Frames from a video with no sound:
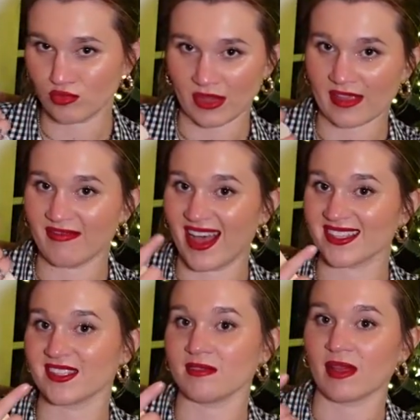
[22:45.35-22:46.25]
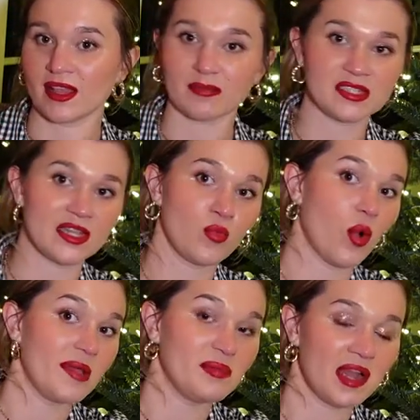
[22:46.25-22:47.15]
like Vaseline my lips and then
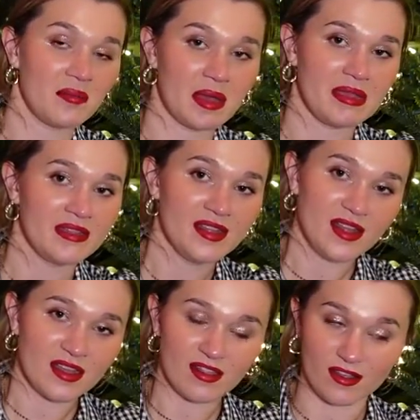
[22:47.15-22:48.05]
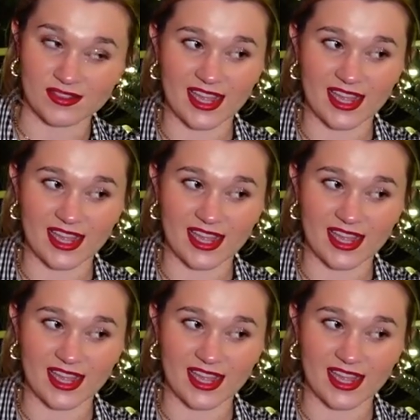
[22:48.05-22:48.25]
wipe it on my clothes.